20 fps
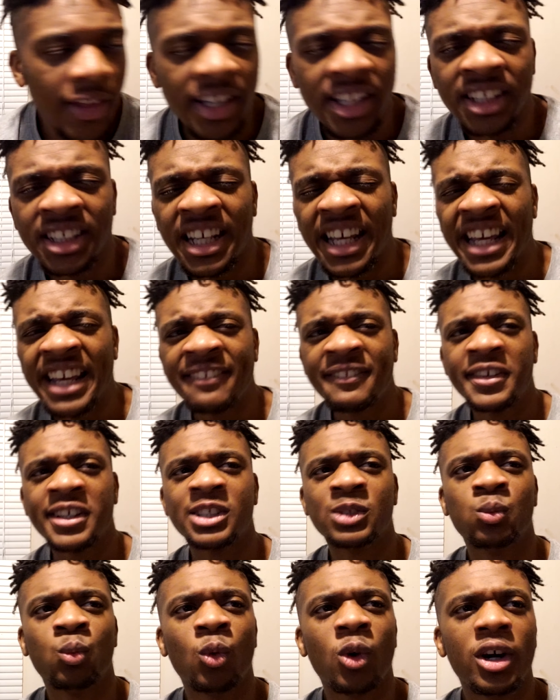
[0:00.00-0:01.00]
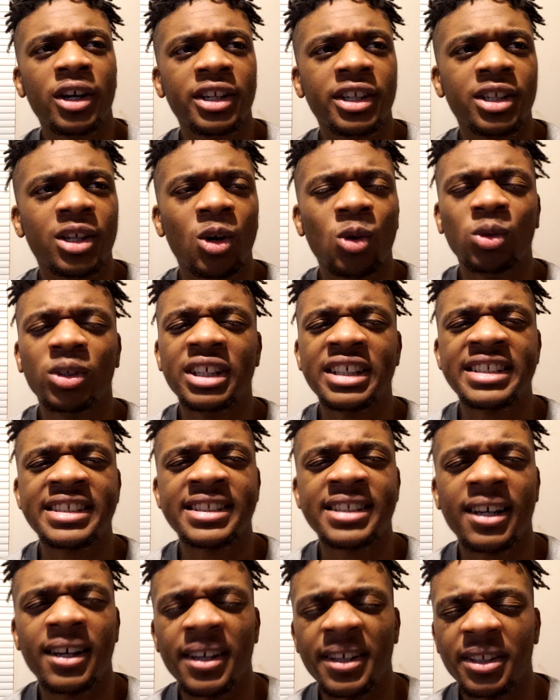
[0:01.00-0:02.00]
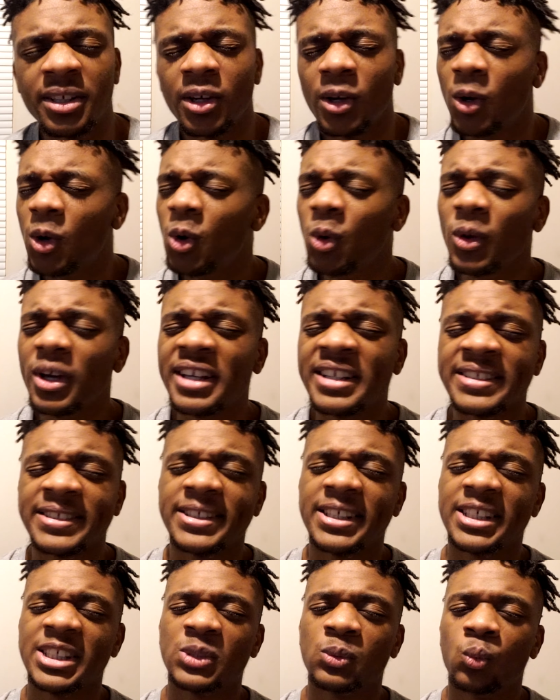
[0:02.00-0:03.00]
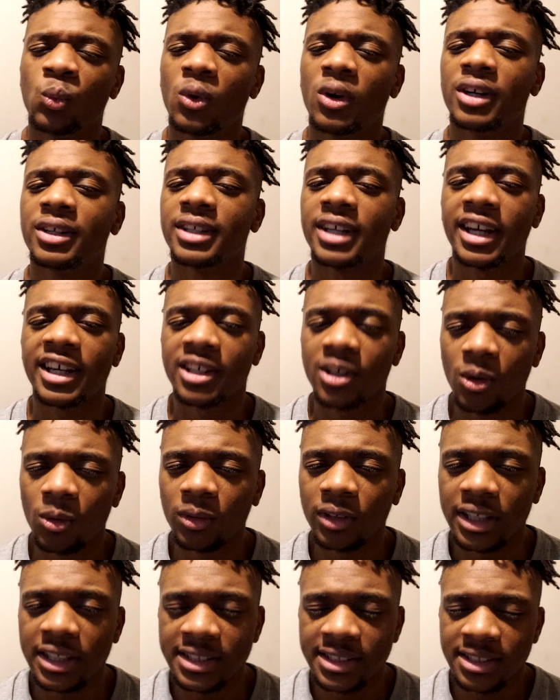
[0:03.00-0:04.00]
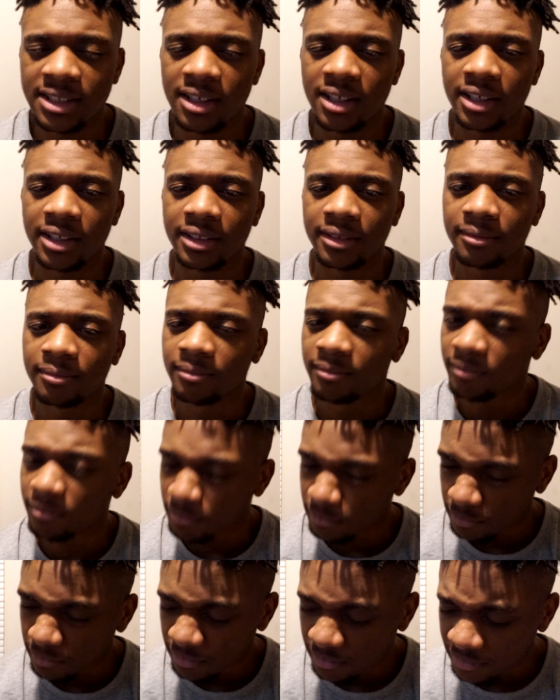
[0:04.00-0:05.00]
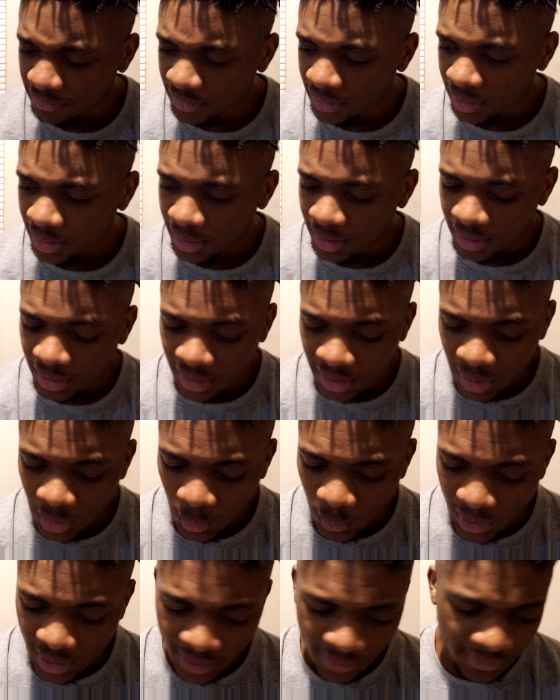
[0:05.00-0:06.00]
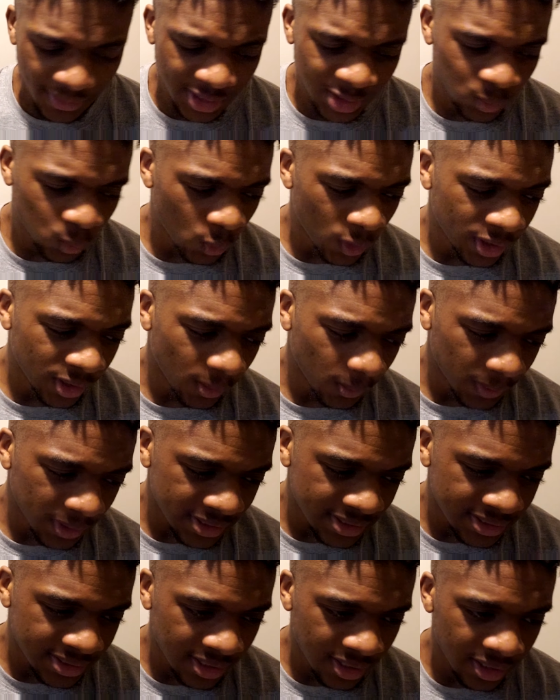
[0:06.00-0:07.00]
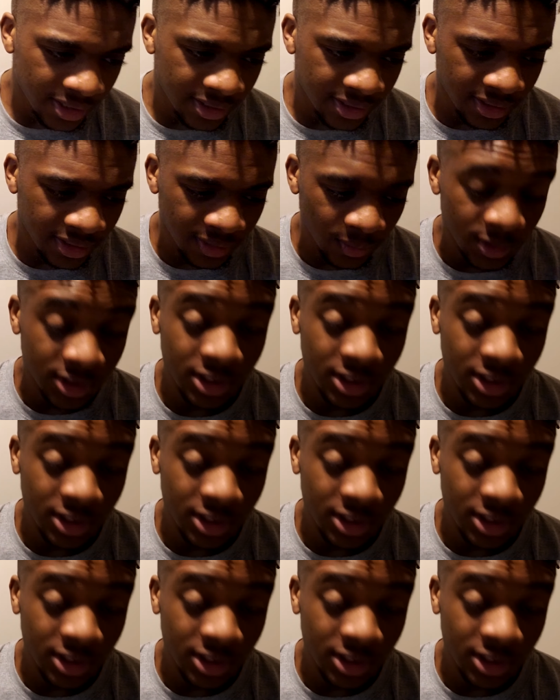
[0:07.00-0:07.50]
That he gave his one and only son. Who is this one and only son? Hmm. Well, this one and only son, we're